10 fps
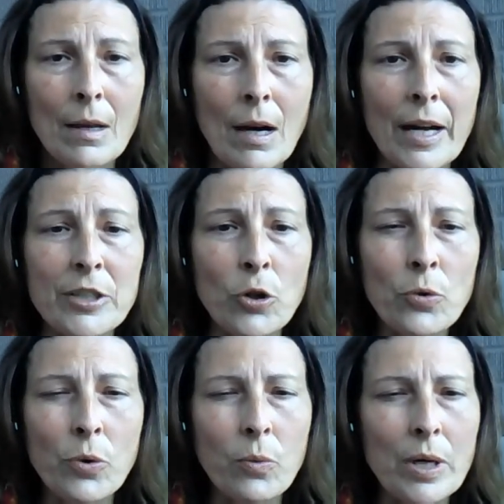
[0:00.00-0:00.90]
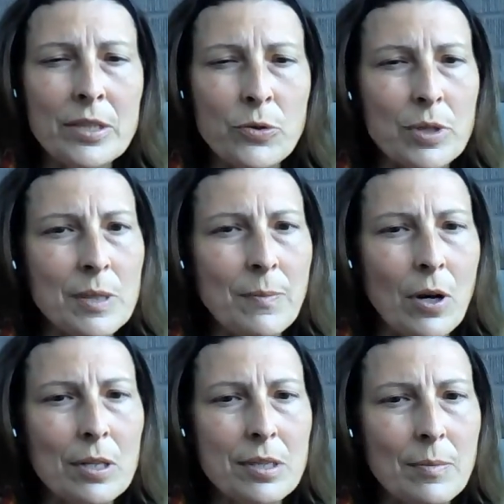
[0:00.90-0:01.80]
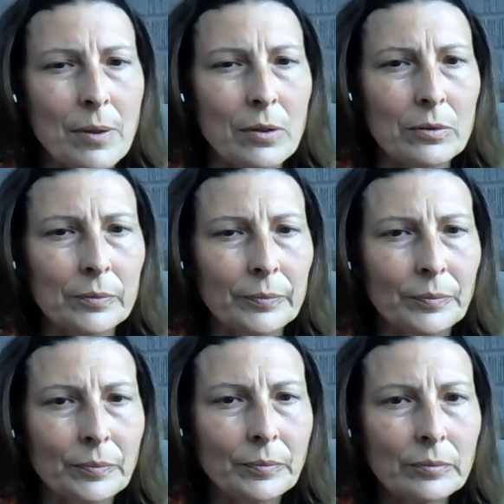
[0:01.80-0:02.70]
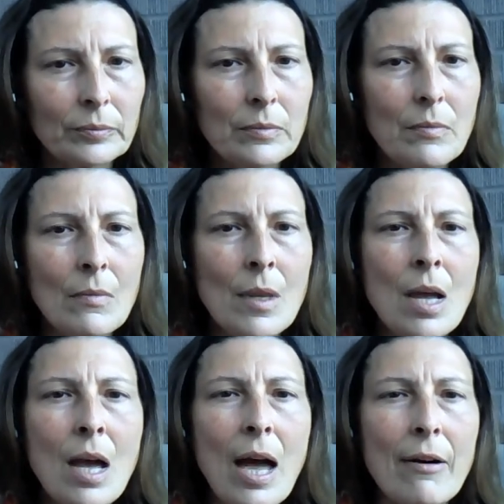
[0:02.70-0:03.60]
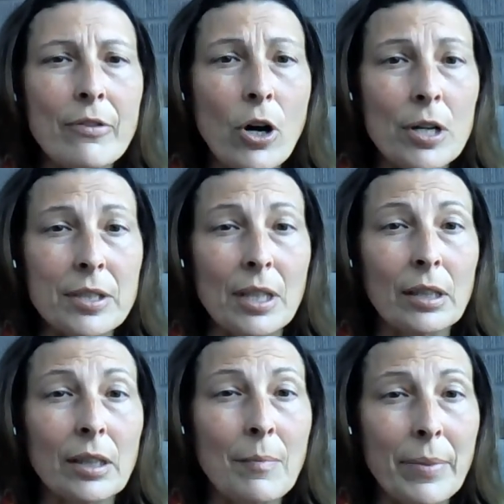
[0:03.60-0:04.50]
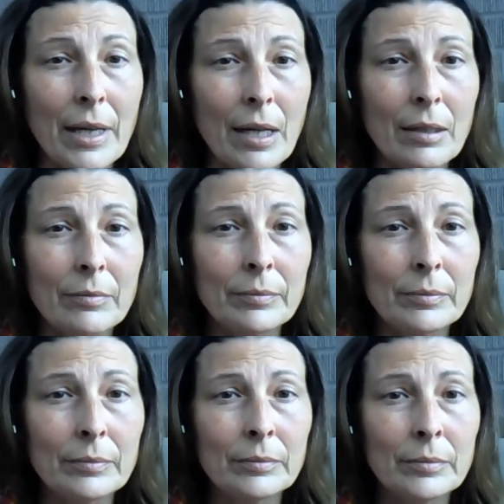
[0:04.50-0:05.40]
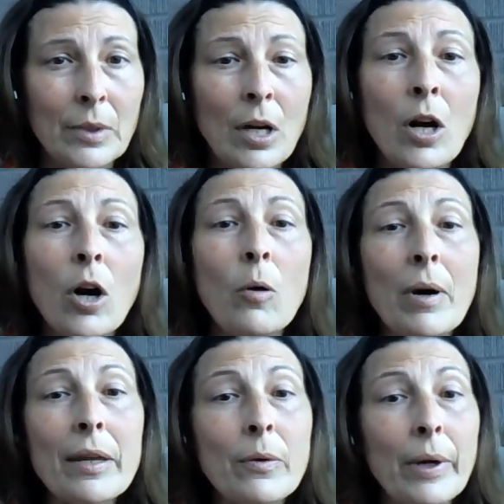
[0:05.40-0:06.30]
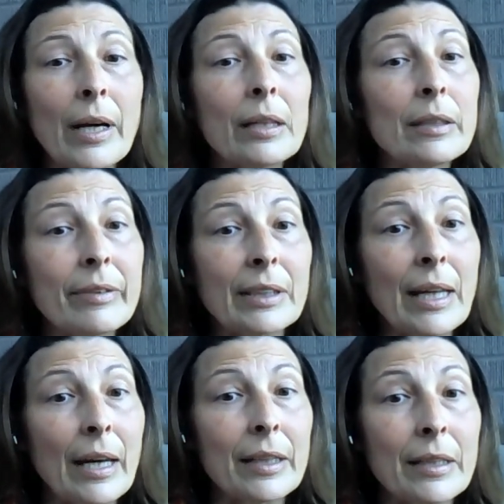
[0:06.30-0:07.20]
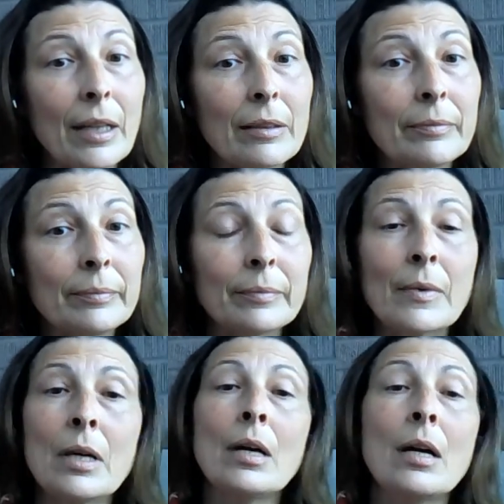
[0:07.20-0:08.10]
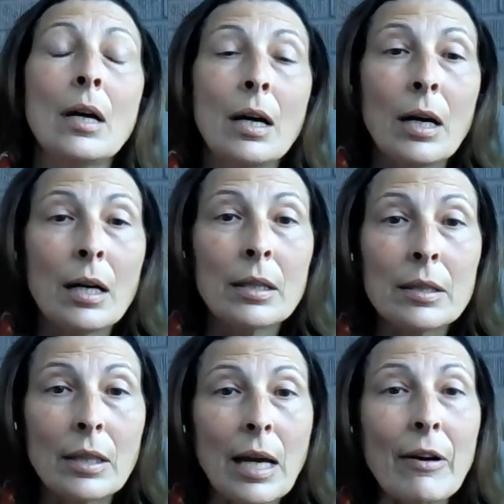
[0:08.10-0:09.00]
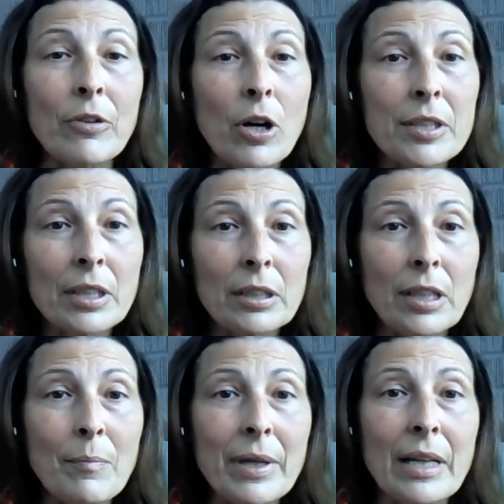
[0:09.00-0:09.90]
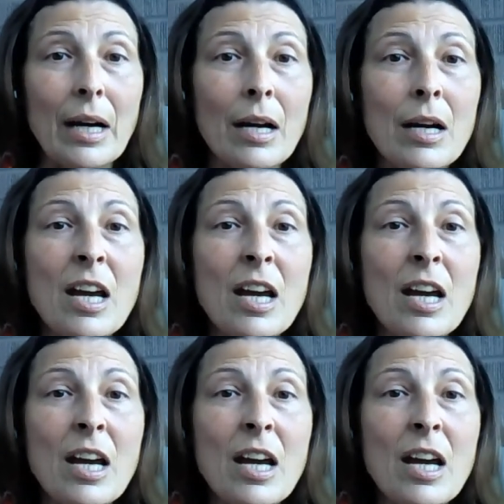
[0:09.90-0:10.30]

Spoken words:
I know the ones responsible have gone to Colombia. Oh, by the way, I live in Canada. Have gone to Colombia.